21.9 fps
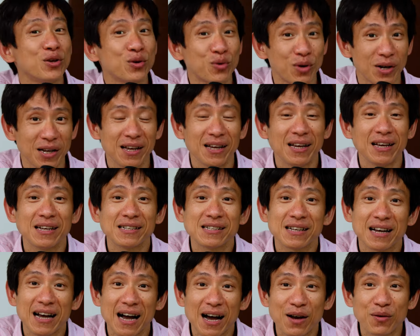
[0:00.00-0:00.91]
Yuli is
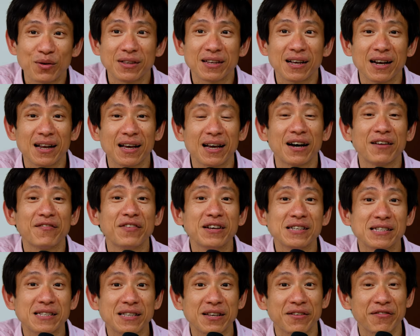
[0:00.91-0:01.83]
currently a
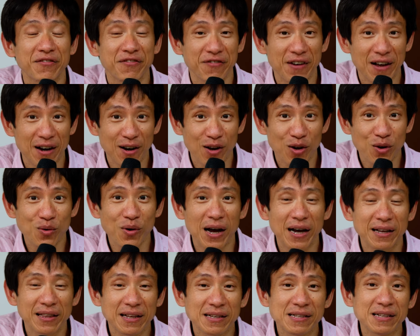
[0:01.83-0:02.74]
visiting fellow
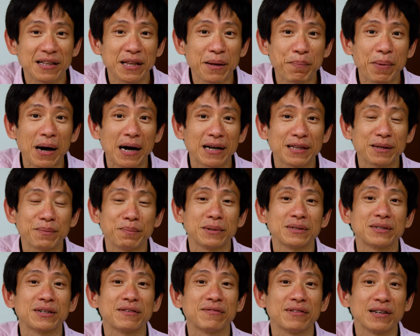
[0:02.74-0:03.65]
at the
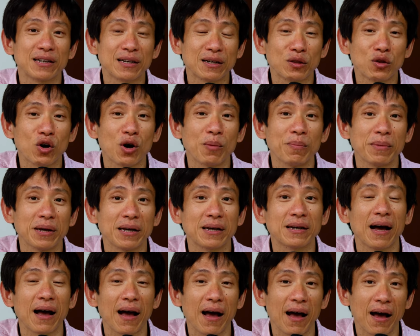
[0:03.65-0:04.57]
Department of Economic
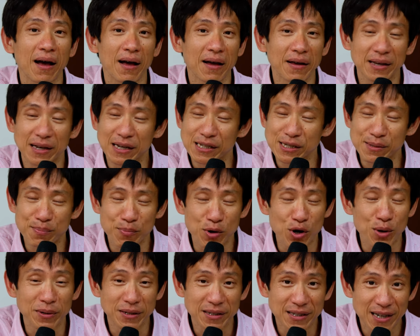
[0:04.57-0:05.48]
uh,
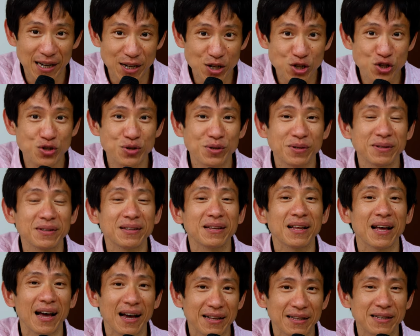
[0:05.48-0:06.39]
Experimentation
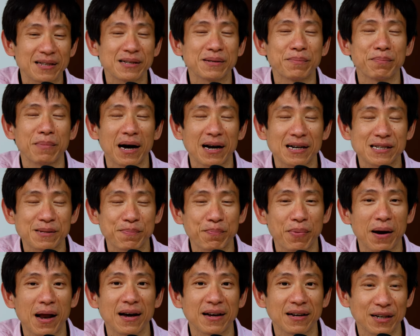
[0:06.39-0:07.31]
at the Max
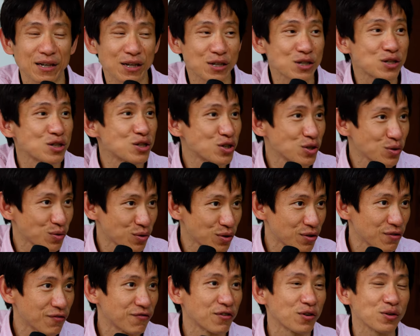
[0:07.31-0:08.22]
Planck
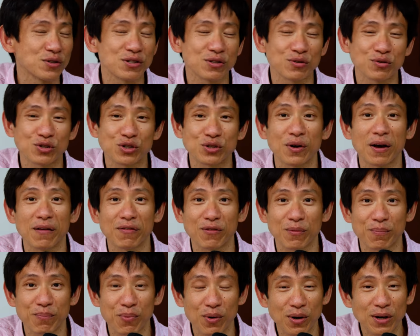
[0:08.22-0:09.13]
Institute for Social
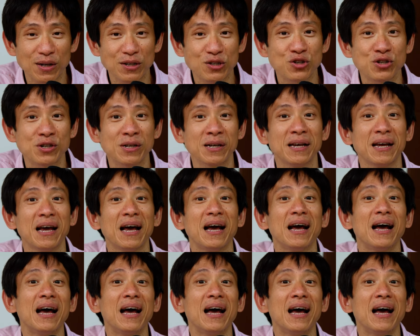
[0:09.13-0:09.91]
Anthropology.